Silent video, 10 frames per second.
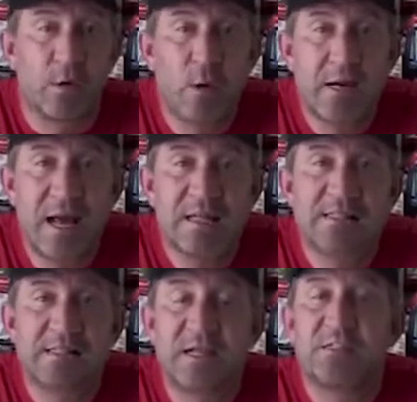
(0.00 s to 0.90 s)
If you're going to
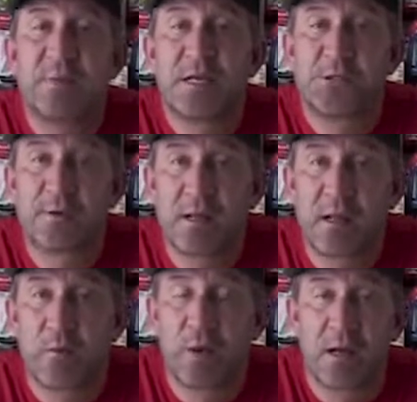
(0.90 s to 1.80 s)
add scents, make sure
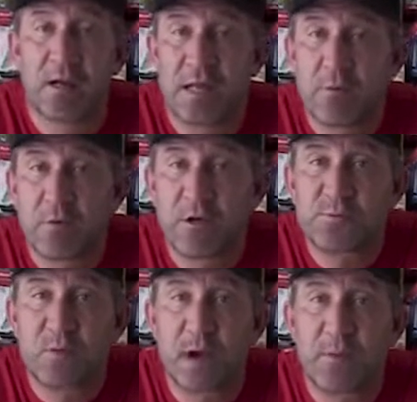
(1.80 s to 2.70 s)
you label
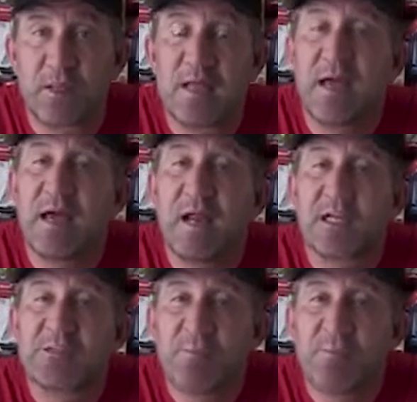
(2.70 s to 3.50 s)
those properly and